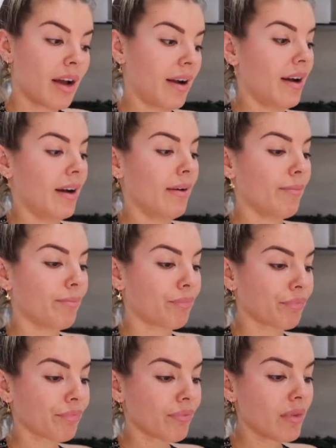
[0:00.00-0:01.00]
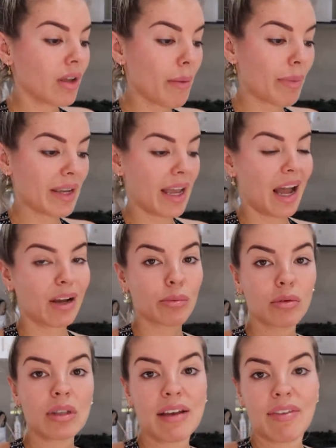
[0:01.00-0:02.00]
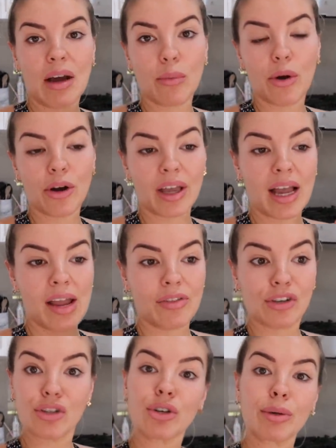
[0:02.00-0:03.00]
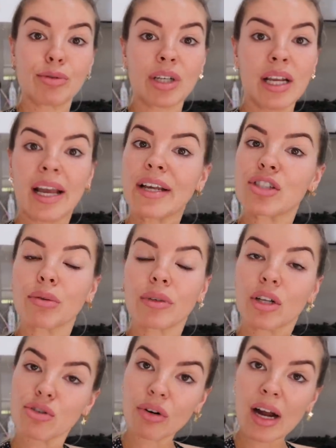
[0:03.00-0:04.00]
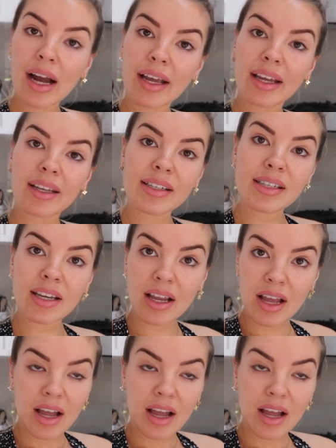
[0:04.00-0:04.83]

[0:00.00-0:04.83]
Um, but yeah, I will leave that workout in the description in case you wanna try it.